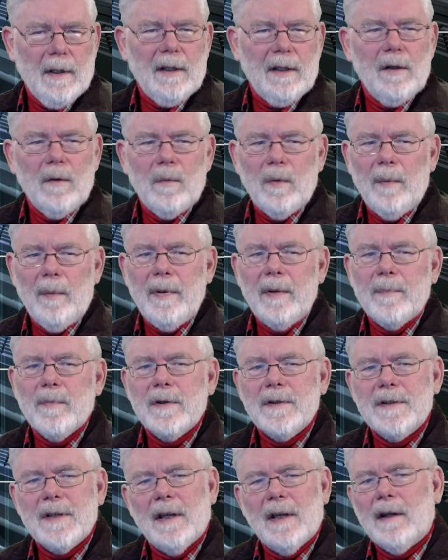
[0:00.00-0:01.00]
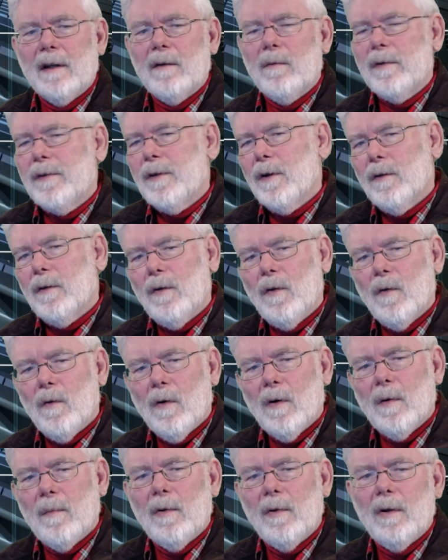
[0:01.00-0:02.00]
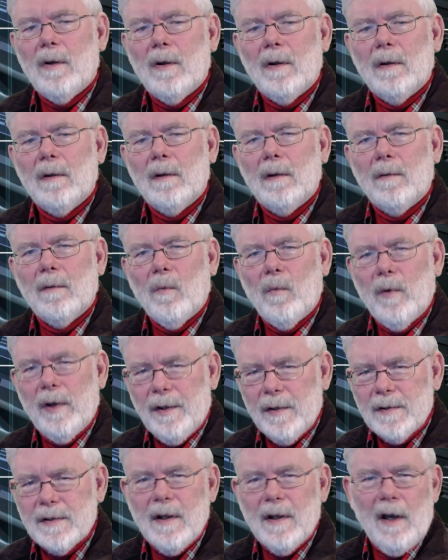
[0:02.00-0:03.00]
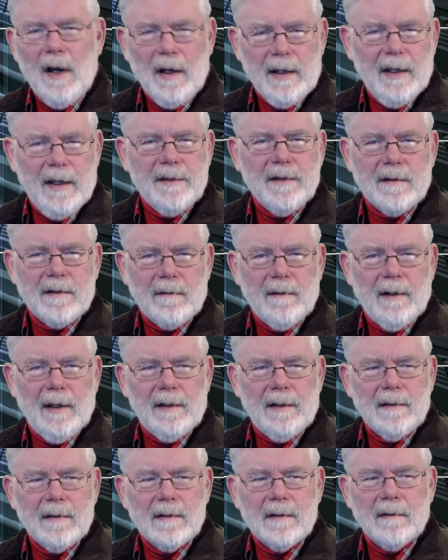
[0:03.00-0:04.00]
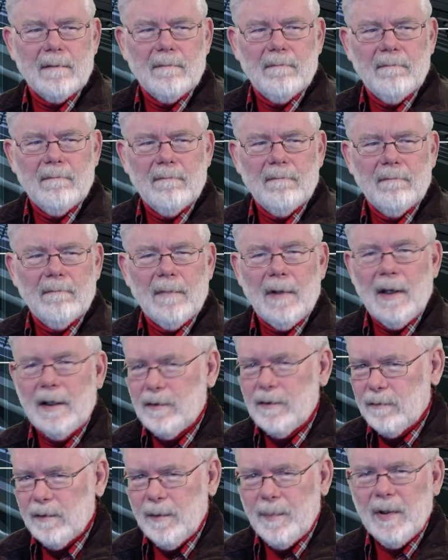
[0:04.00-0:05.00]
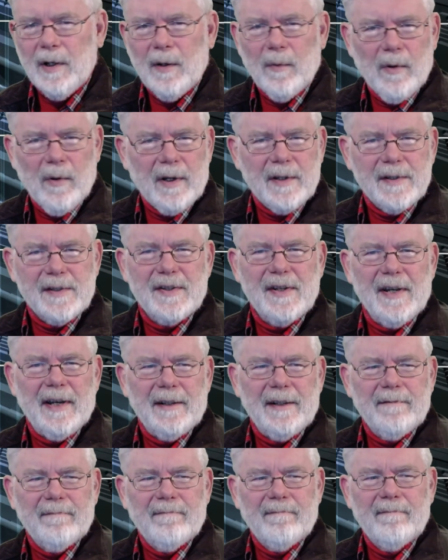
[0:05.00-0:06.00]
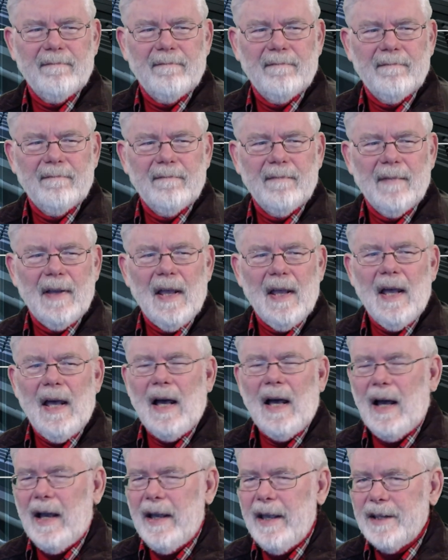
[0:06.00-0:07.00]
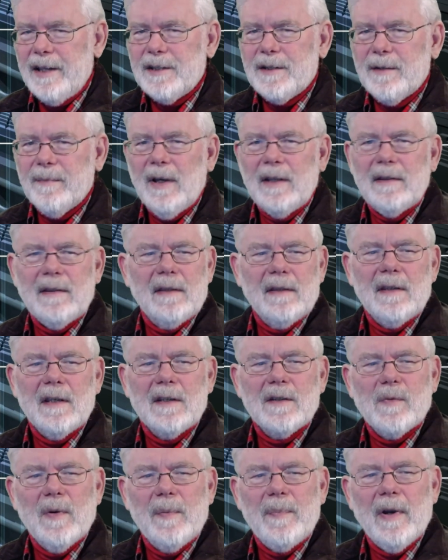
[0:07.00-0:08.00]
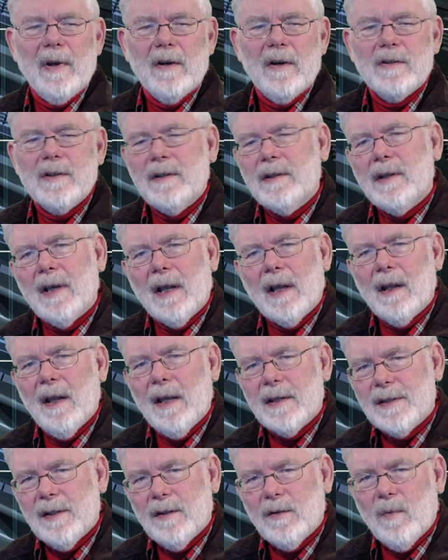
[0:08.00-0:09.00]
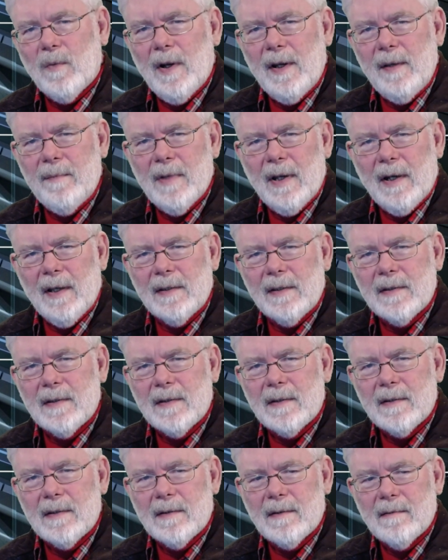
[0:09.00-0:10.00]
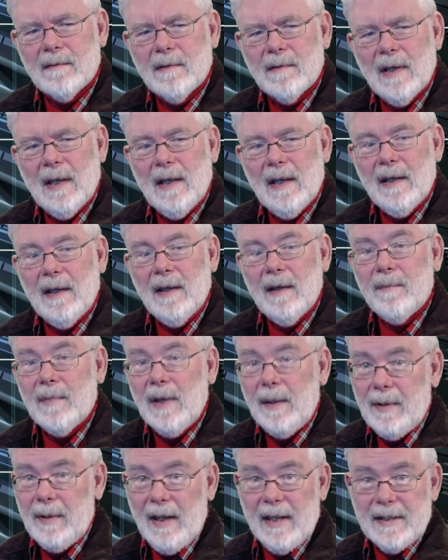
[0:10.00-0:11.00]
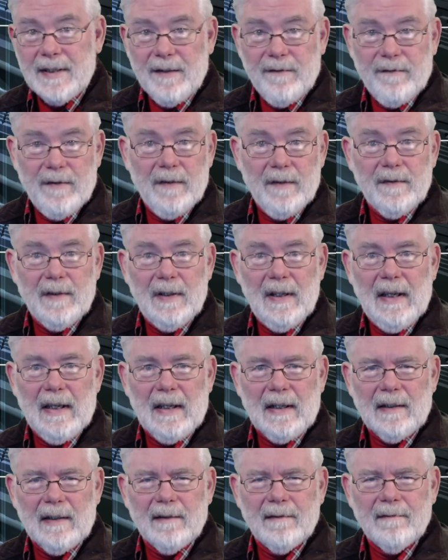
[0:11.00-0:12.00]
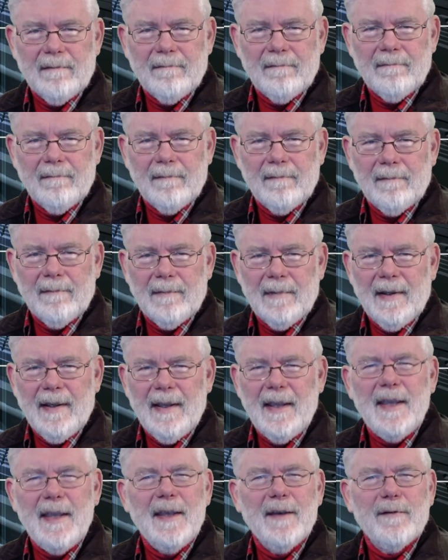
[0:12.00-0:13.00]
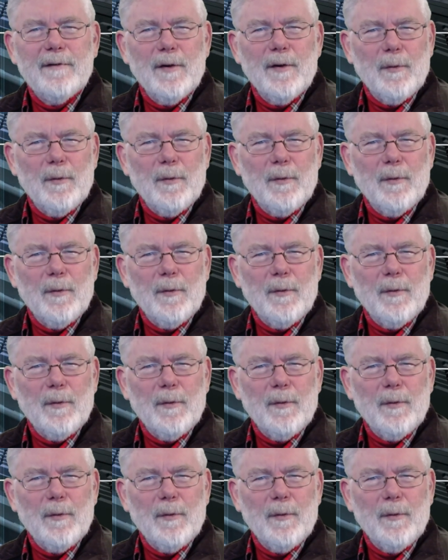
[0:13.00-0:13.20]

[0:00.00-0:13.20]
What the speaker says: you will be presented with your normal Windows login screens, and your repair work is done. I estimate that this repair should take less than 20 minutes, maybe less than 15. If you're